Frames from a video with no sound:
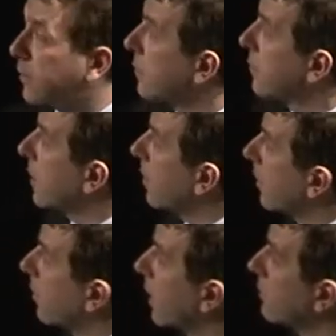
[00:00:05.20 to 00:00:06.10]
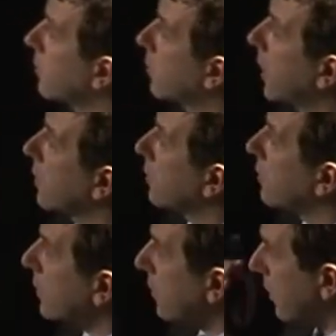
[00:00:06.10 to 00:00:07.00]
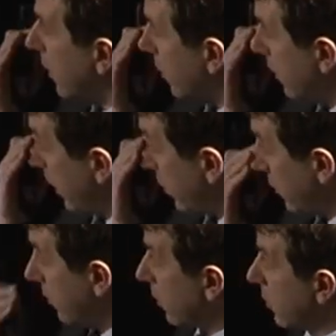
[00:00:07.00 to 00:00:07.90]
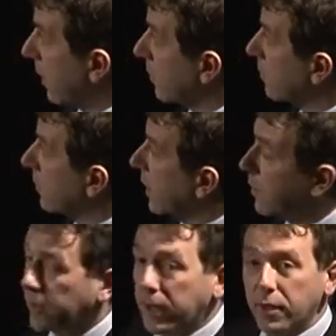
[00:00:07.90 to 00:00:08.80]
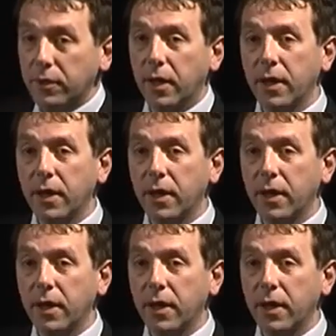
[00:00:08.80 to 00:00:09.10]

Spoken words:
to step away from the particle physics a little bit and just talk about some of the applications.